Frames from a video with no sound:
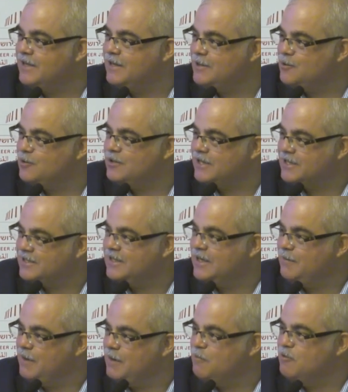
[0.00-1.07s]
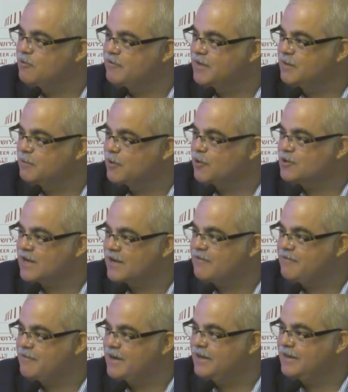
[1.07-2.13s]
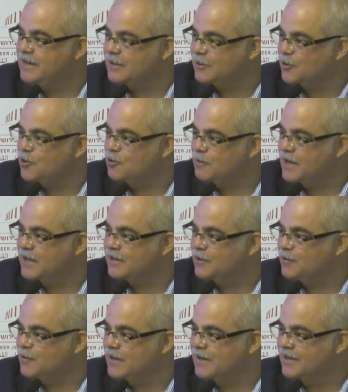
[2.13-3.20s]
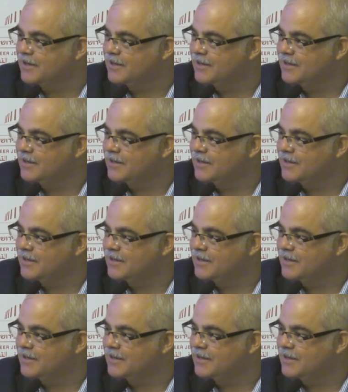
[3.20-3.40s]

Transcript: And this was extremely moving because I felt at home right away.